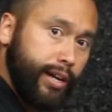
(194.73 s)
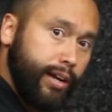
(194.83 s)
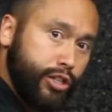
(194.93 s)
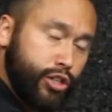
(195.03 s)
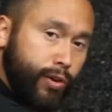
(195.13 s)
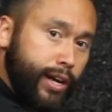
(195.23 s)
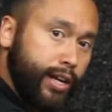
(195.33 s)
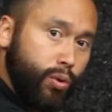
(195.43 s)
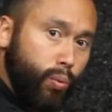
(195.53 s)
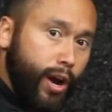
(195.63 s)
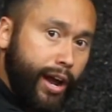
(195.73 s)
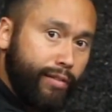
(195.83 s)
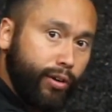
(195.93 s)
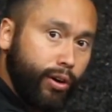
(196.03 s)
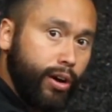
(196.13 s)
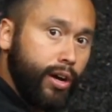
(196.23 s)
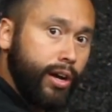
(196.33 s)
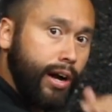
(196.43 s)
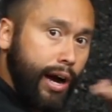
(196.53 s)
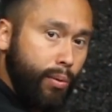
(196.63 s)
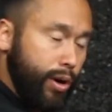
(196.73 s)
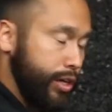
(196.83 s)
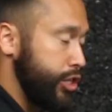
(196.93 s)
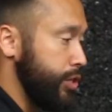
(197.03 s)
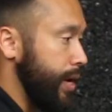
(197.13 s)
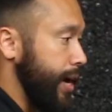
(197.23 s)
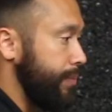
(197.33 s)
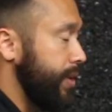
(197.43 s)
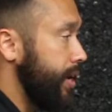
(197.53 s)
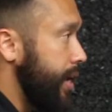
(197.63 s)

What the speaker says: straight into whatever I want to shoot at.